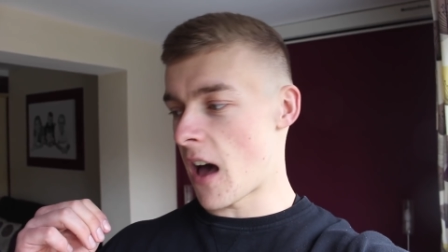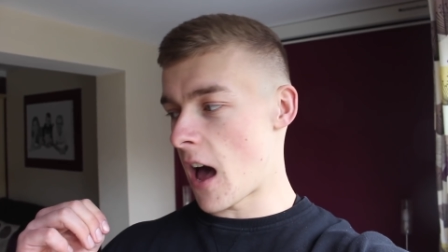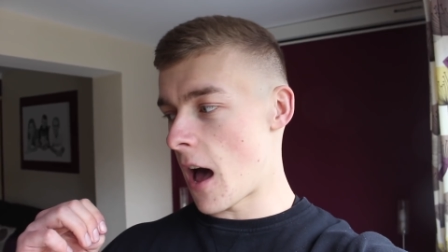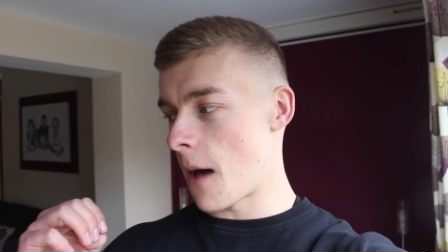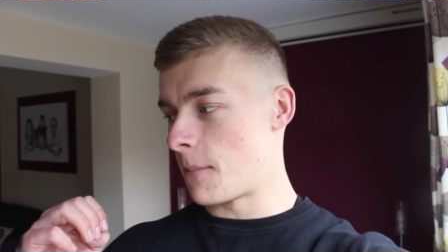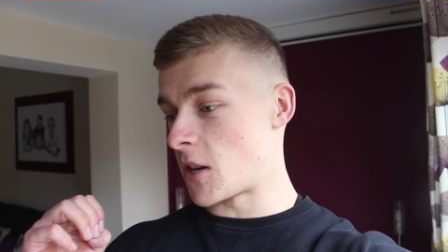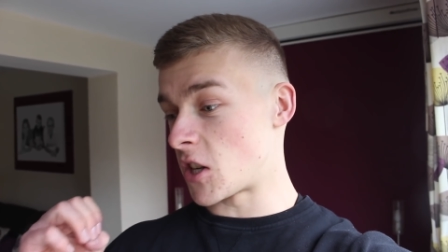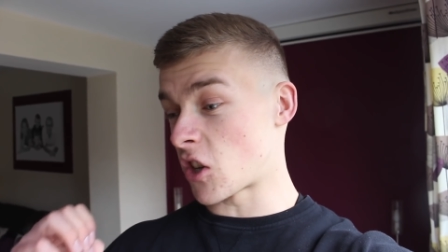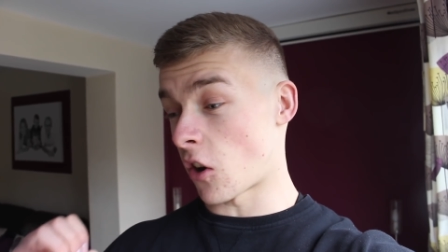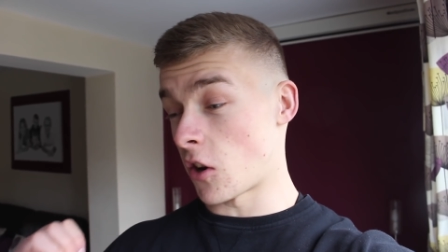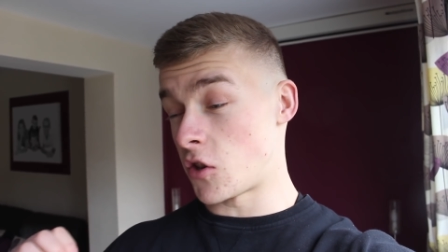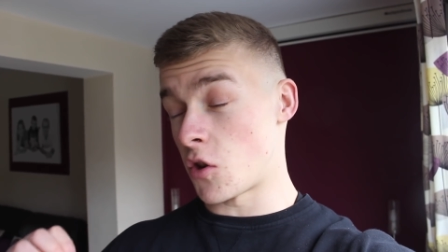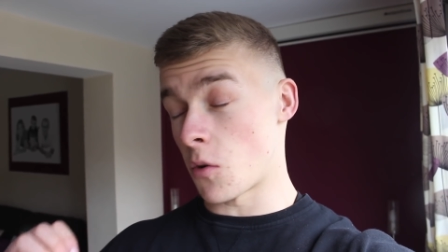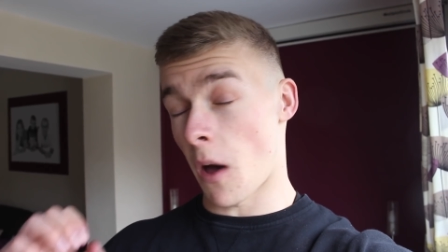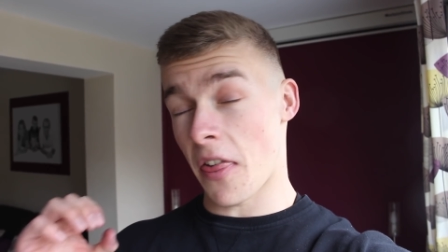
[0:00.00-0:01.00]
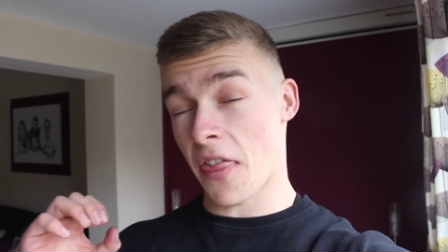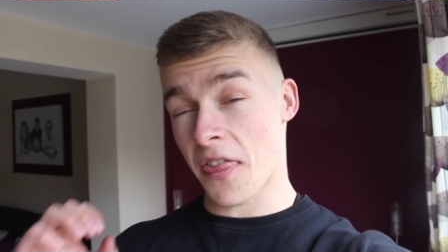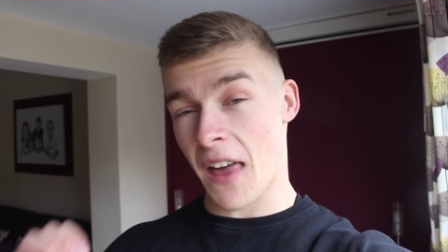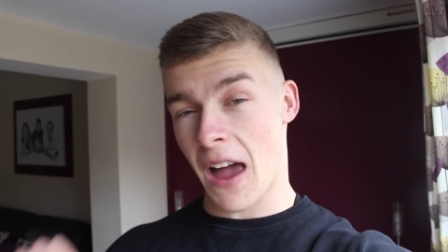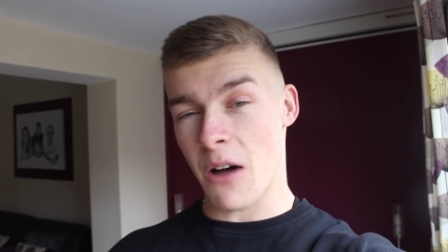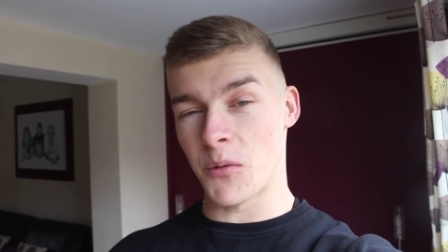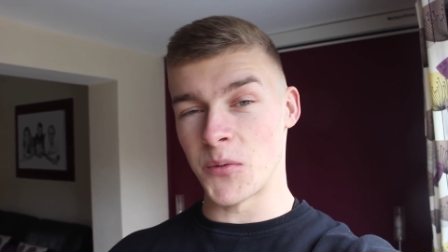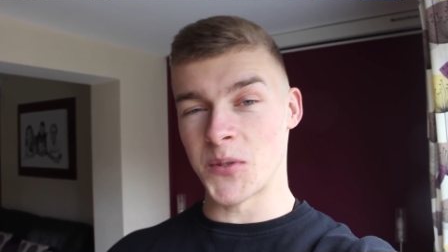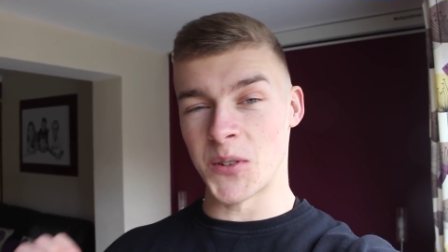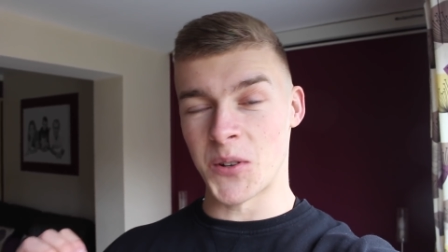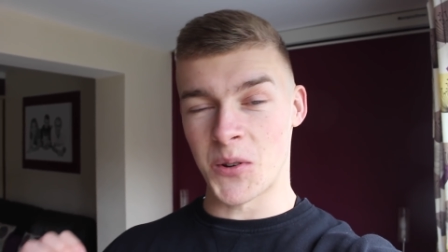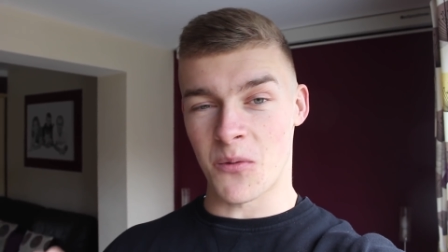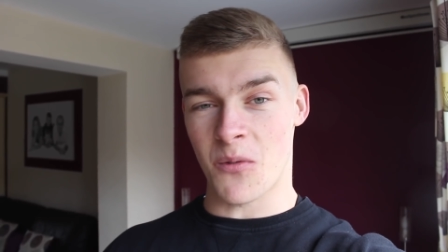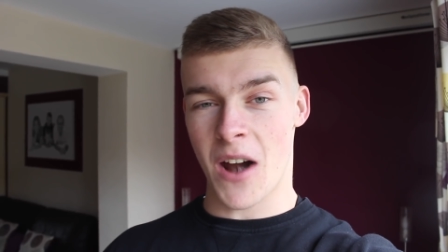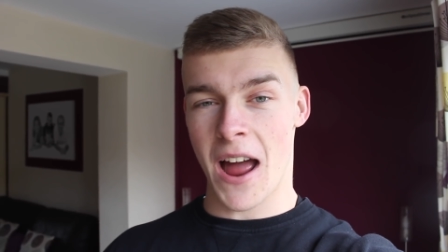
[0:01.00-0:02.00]
uh, decided to do a
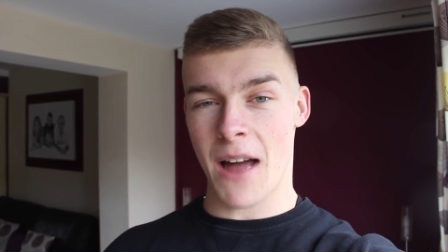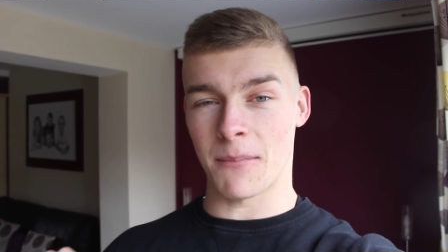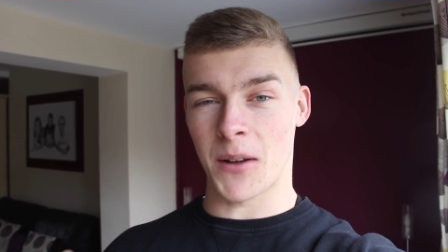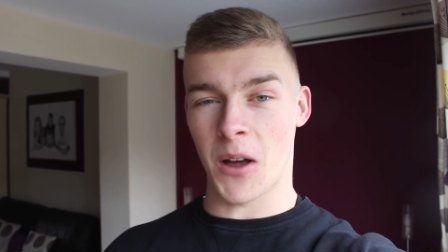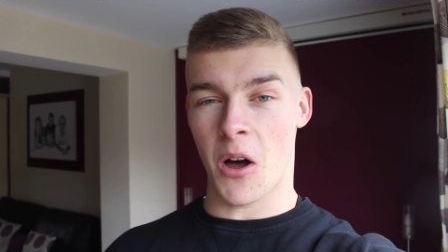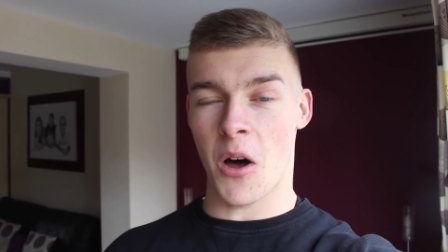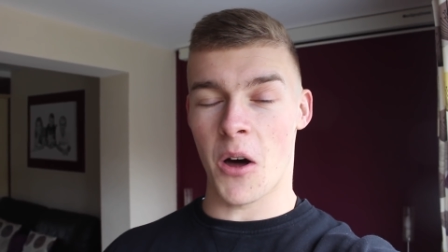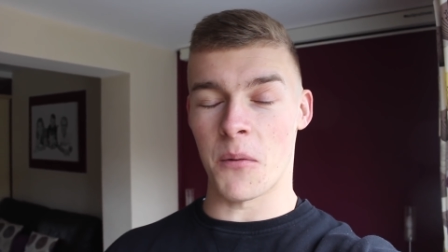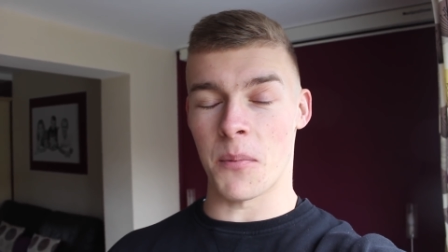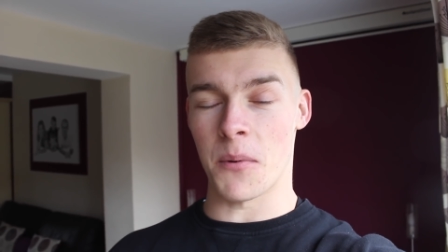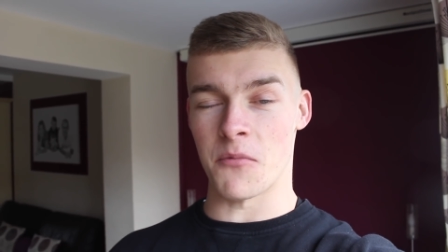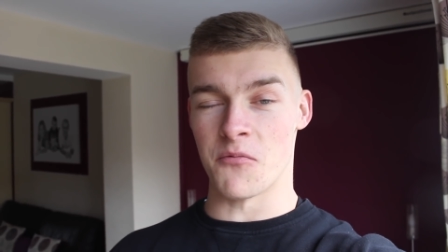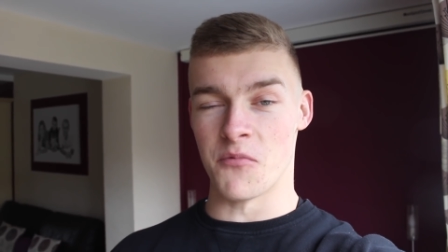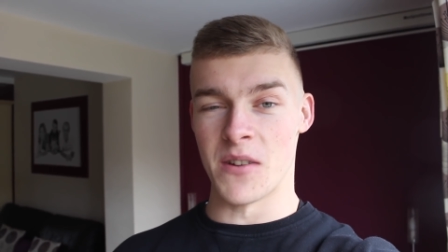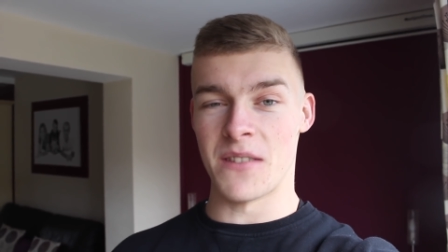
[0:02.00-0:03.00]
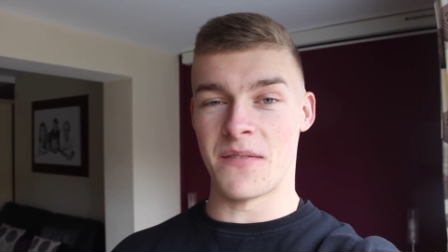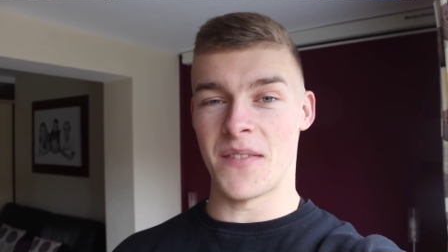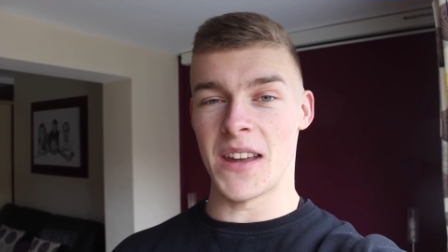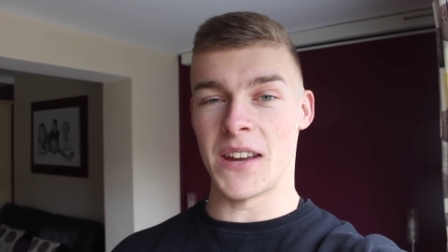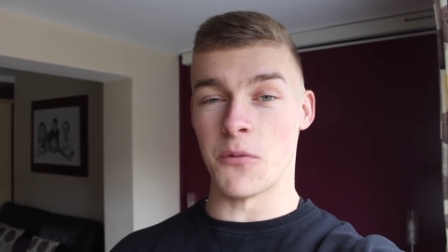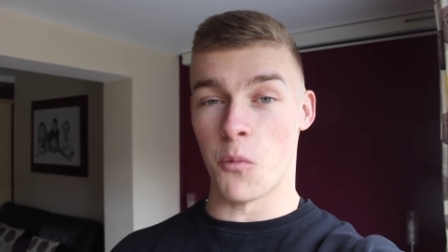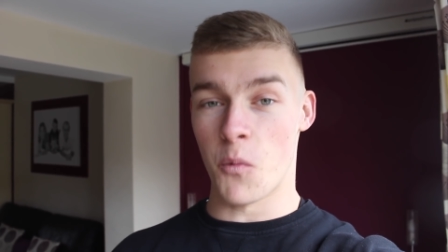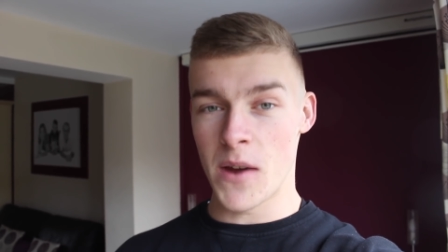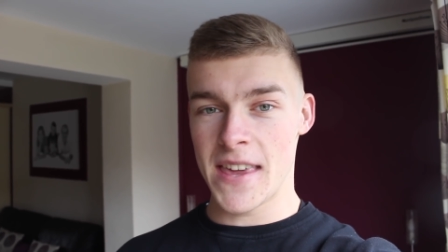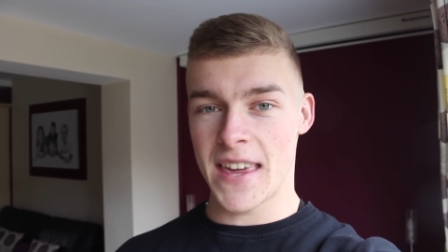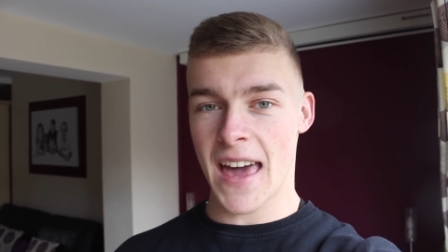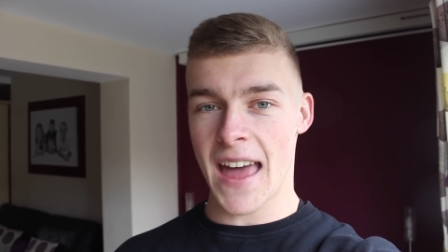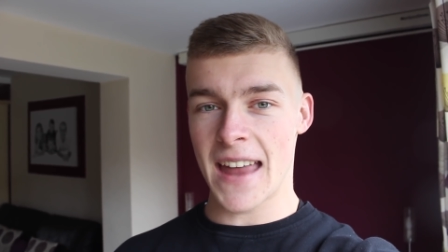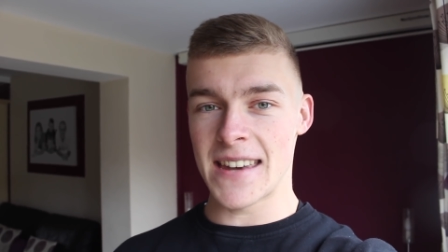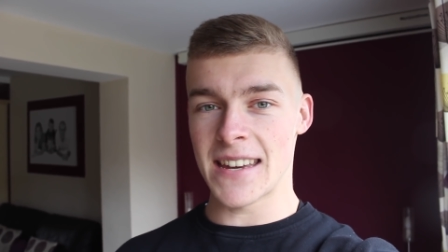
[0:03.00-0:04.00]
thousand gram carb refeed
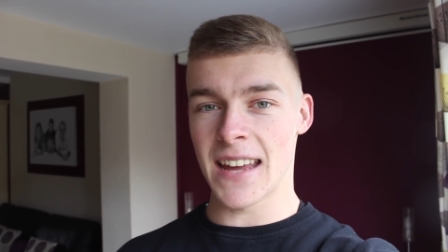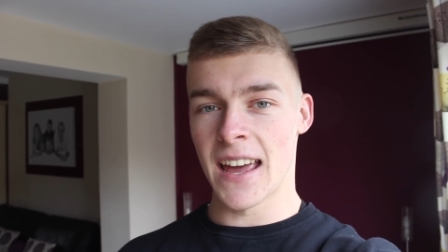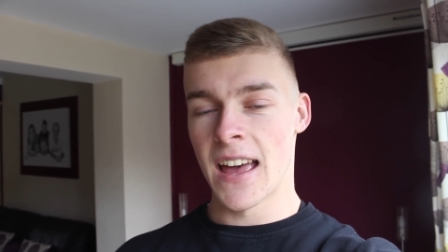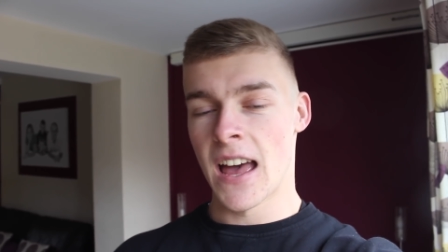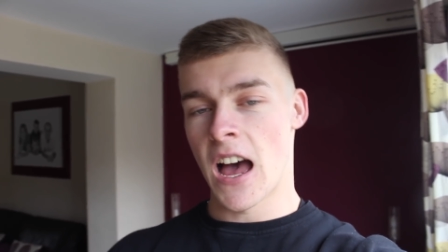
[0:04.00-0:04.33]
weekend.